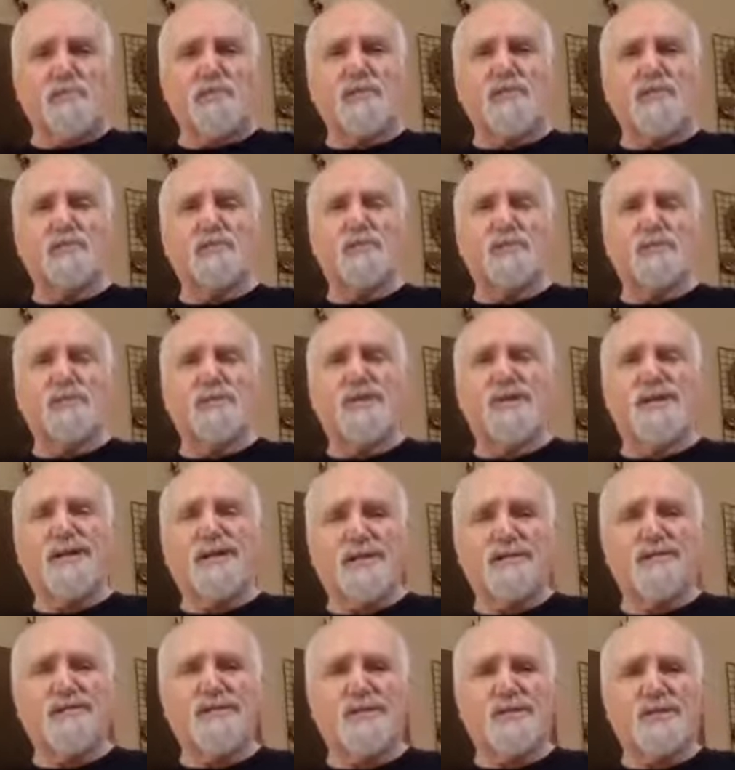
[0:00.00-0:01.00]
into a
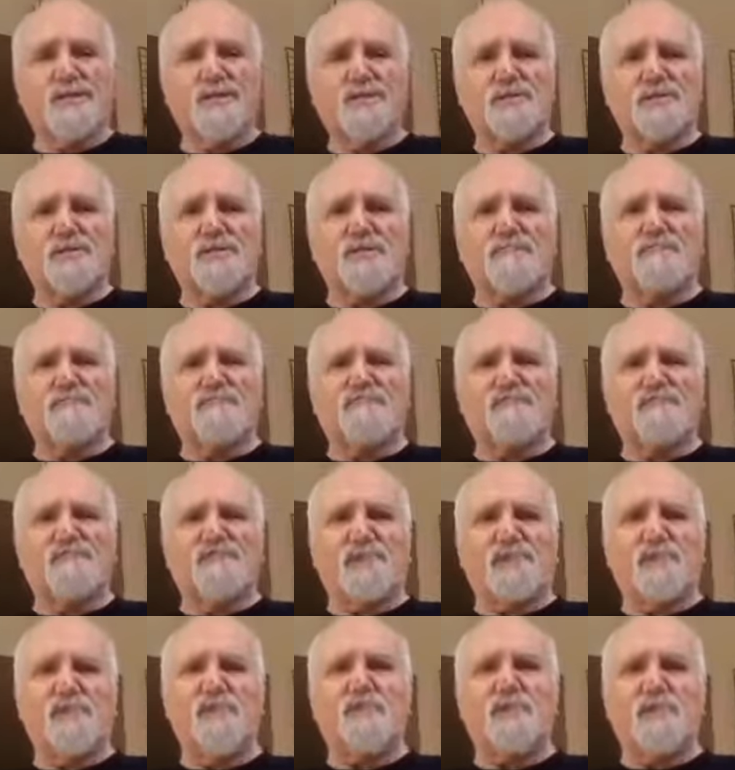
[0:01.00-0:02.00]
context that
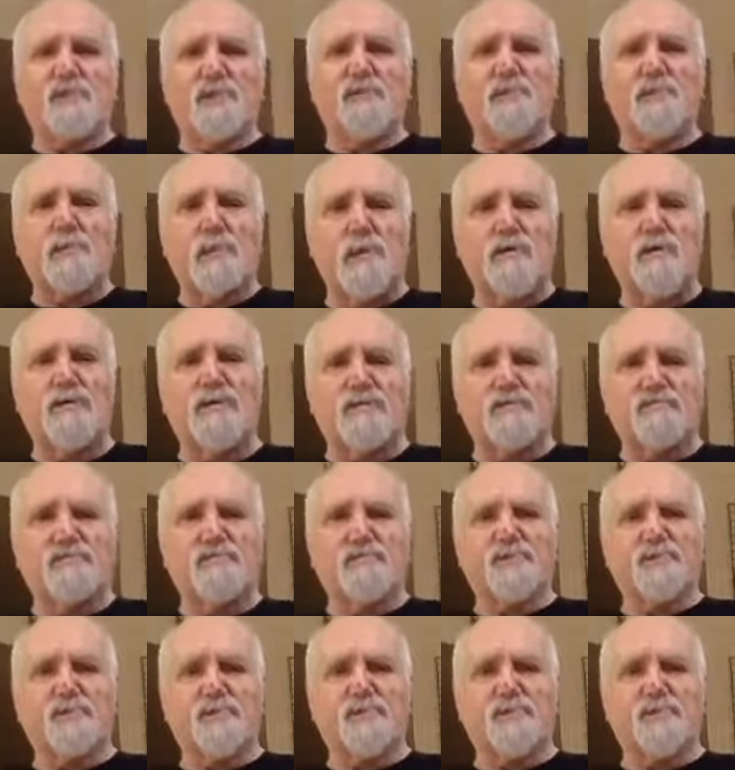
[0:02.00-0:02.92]
fit their lives,